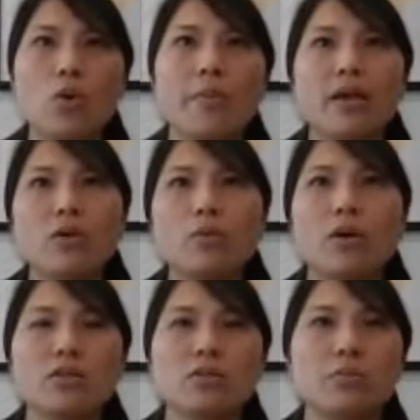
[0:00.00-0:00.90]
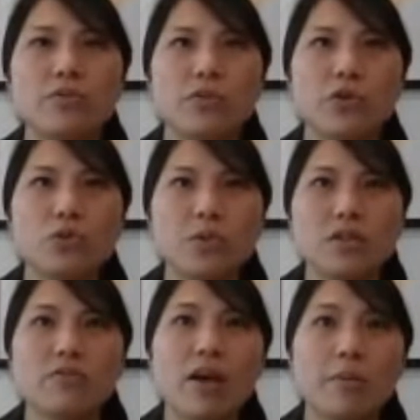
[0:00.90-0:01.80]
or making what's referred
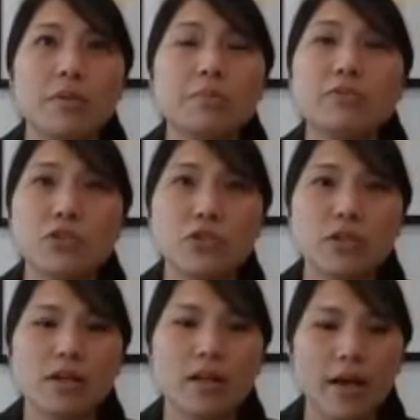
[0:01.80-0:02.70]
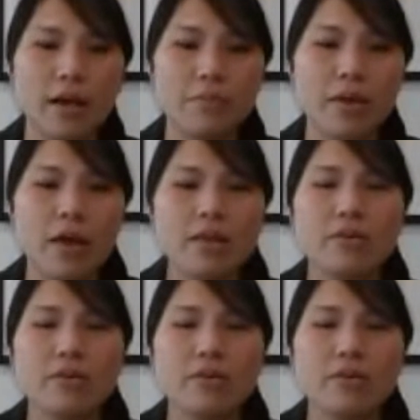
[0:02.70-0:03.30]
to as a family provision claim.